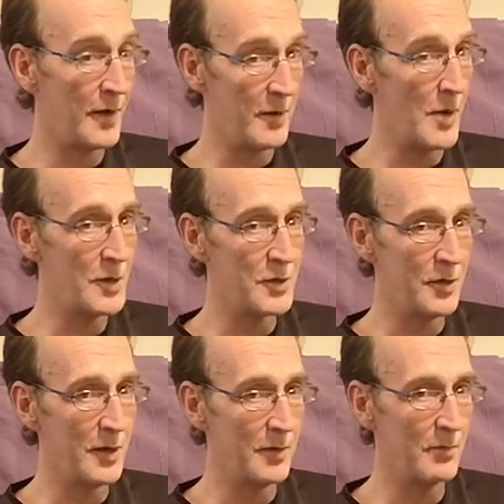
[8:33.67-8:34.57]
very much
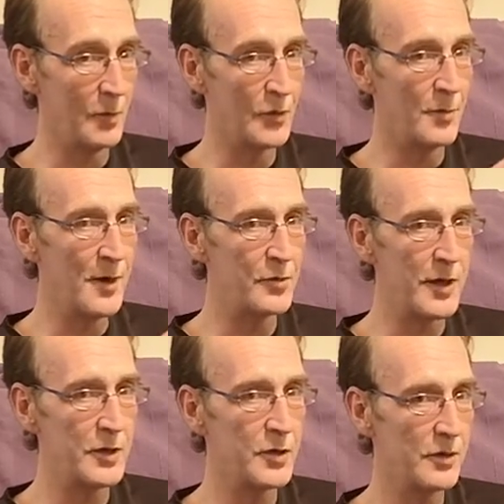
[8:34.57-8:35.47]
in the low to mid
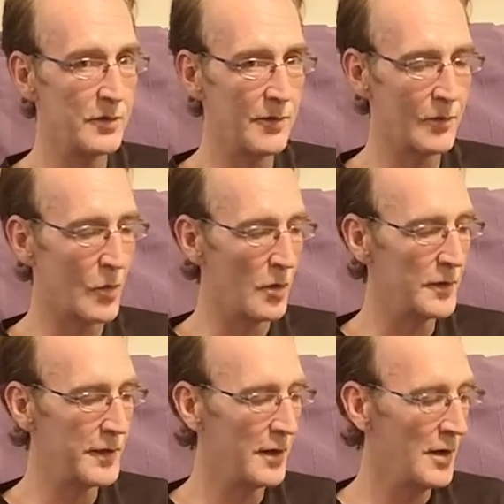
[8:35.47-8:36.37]
range of
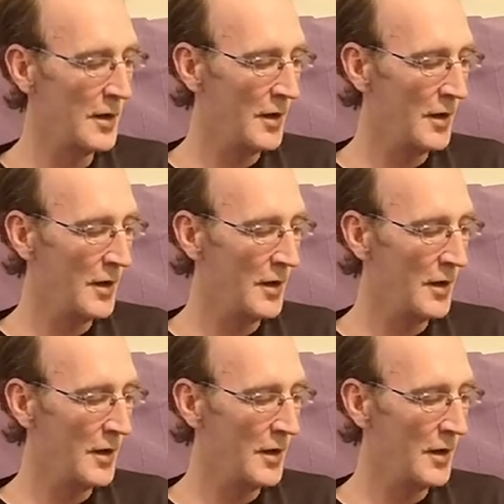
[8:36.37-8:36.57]
quality.